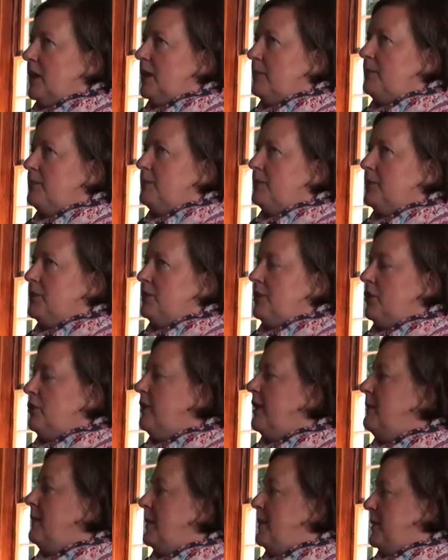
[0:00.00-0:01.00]
a
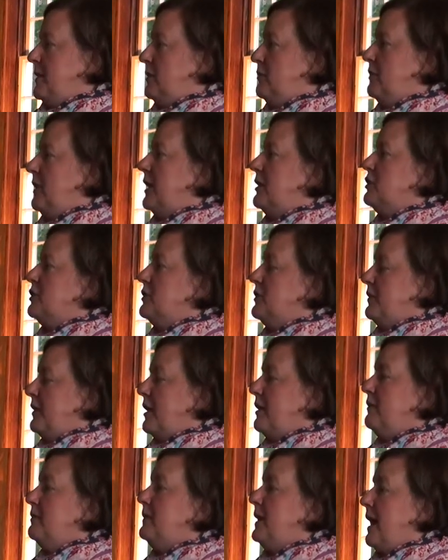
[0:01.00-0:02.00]
program up at the Rogers
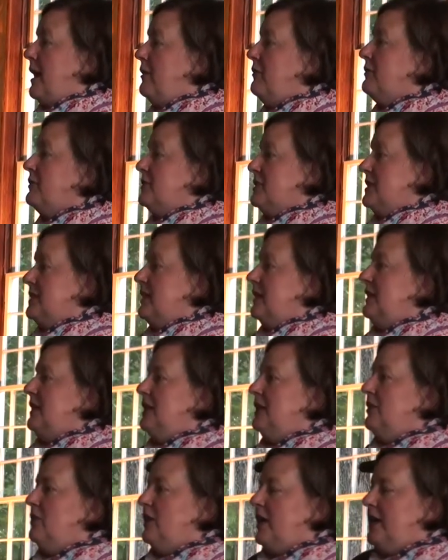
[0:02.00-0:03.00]
Farm now for
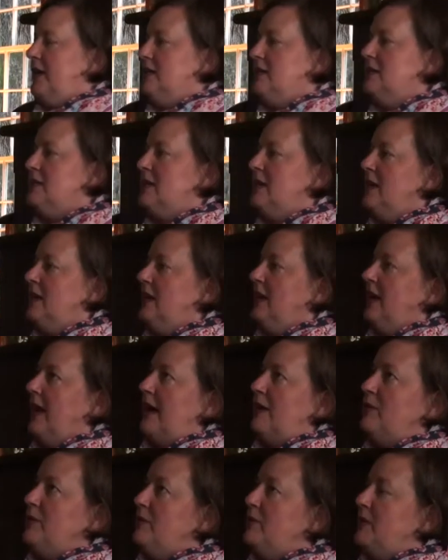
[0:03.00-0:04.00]
studying grains.
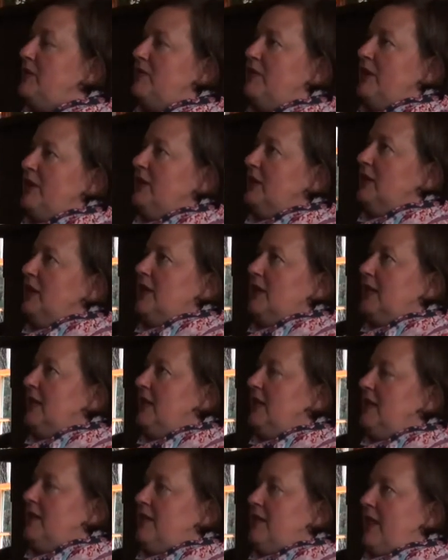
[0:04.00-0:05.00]
And we've been very
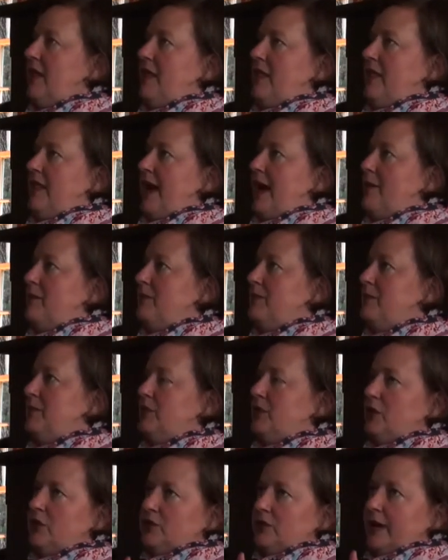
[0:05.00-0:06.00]
lucky that that
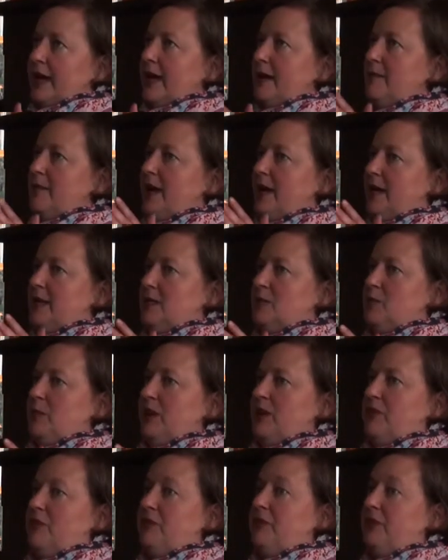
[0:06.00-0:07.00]
program has
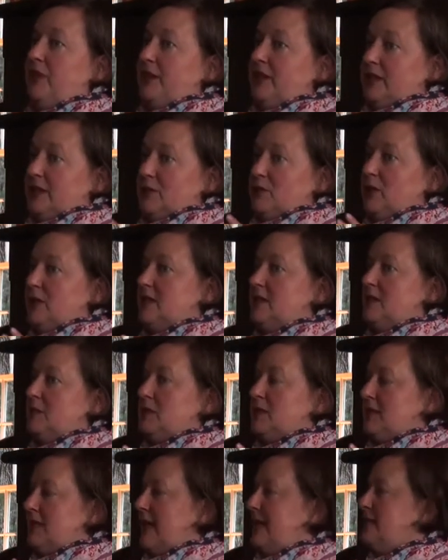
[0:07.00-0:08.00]
been funded with
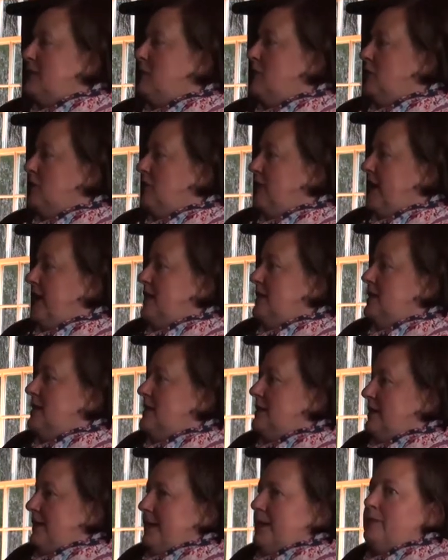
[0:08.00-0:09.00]
some sizable
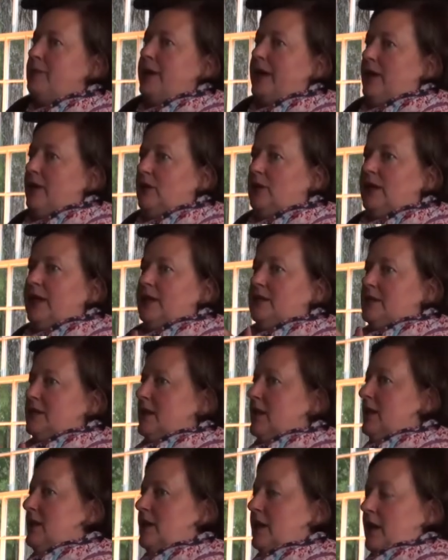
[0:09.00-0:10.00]
grants in parallel
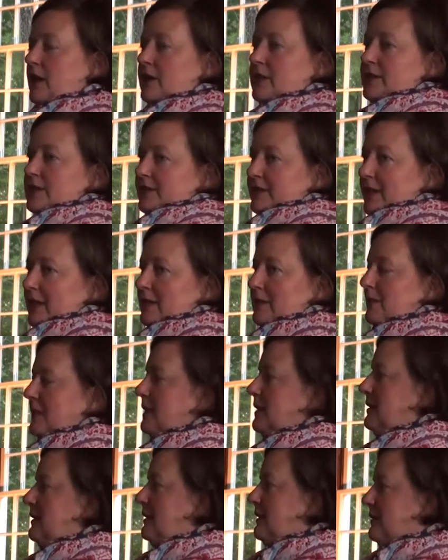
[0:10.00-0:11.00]
to our
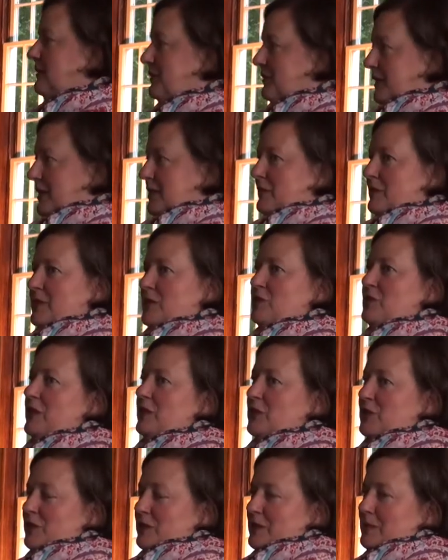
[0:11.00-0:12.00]
development of
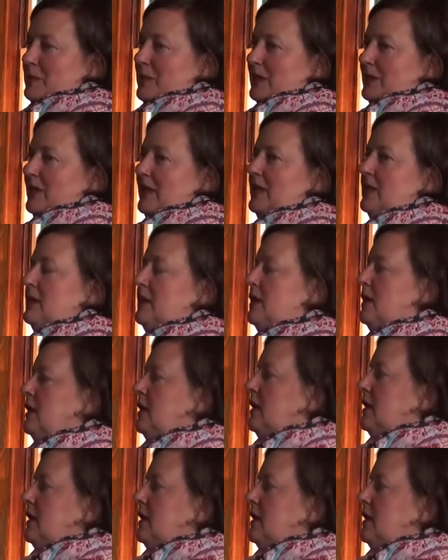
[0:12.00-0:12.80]
infrastructure and milling,